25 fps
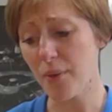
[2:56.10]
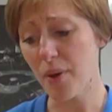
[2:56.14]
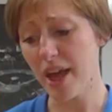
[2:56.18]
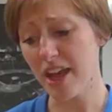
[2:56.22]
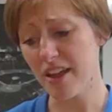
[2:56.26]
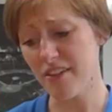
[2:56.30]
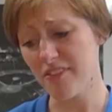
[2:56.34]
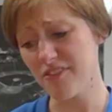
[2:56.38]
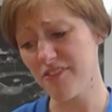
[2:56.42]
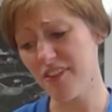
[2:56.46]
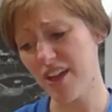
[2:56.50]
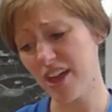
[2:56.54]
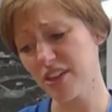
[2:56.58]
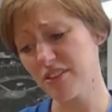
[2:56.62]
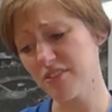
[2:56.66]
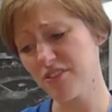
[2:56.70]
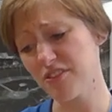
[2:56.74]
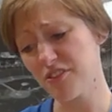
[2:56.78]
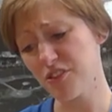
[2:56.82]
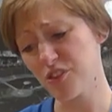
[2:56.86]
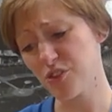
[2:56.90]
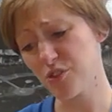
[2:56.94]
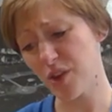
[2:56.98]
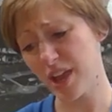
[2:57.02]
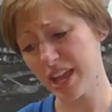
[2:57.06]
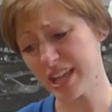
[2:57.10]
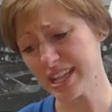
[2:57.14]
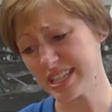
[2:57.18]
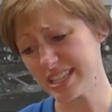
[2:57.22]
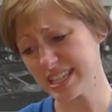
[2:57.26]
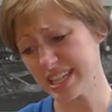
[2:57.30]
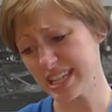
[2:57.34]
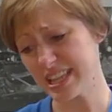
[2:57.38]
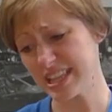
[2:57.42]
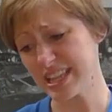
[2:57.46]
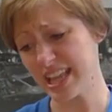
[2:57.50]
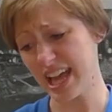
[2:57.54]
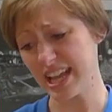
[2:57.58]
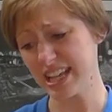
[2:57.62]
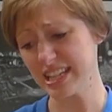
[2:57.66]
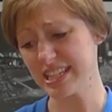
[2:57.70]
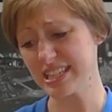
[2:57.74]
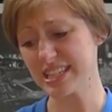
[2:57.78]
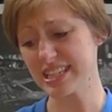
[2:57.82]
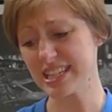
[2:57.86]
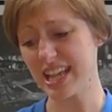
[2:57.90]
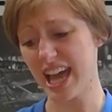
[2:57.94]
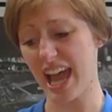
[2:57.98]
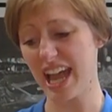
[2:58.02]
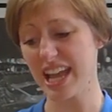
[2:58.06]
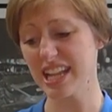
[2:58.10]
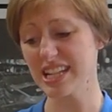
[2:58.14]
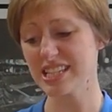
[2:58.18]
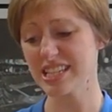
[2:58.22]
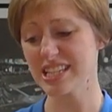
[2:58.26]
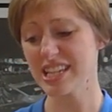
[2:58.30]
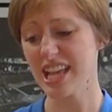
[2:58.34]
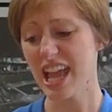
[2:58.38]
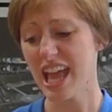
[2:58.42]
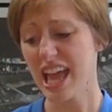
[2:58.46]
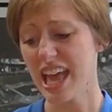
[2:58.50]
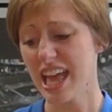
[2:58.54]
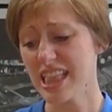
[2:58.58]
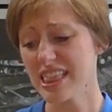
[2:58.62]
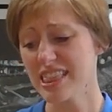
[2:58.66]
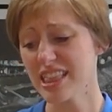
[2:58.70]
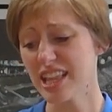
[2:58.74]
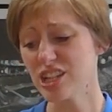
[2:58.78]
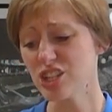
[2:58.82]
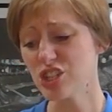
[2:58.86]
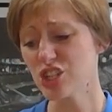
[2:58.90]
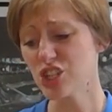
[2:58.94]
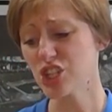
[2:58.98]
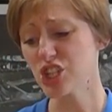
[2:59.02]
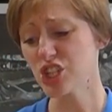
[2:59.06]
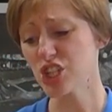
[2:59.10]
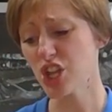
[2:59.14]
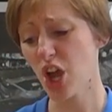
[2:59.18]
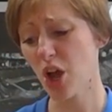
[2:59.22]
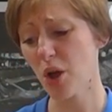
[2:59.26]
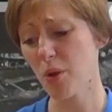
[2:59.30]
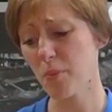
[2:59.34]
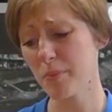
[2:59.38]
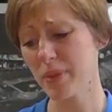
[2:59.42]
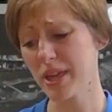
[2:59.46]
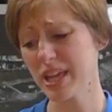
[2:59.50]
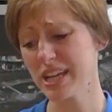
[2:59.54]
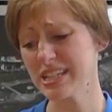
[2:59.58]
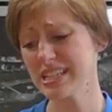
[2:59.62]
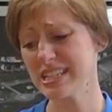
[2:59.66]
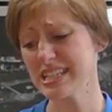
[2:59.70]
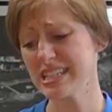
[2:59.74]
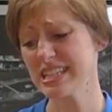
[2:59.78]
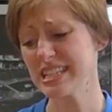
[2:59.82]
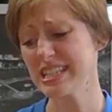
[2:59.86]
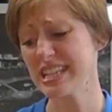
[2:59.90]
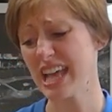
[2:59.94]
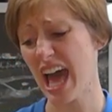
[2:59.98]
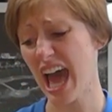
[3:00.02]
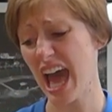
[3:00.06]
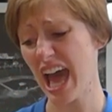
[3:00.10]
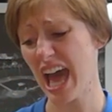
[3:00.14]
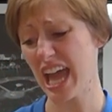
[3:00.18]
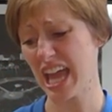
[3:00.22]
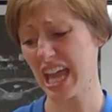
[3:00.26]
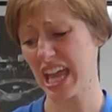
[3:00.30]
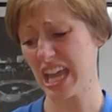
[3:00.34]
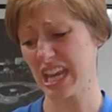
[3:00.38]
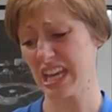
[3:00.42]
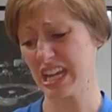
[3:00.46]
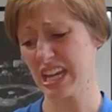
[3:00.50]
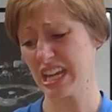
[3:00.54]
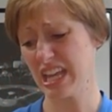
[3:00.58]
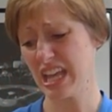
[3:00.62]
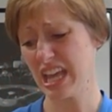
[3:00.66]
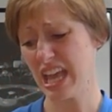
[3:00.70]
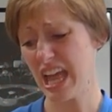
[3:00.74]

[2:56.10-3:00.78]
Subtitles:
I have found grace in thy sight, then show me a sign